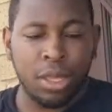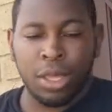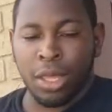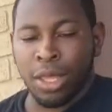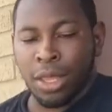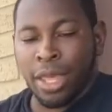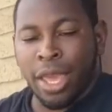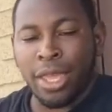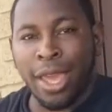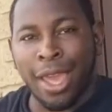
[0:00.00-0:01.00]
And there
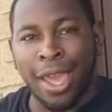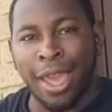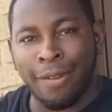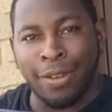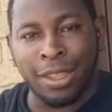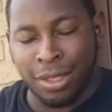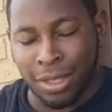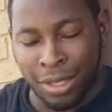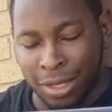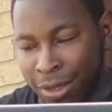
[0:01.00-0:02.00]
you have
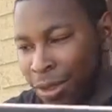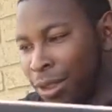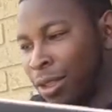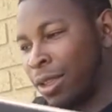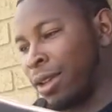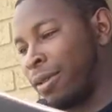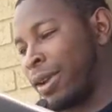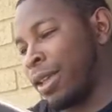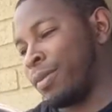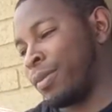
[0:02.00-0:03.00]
it. All right,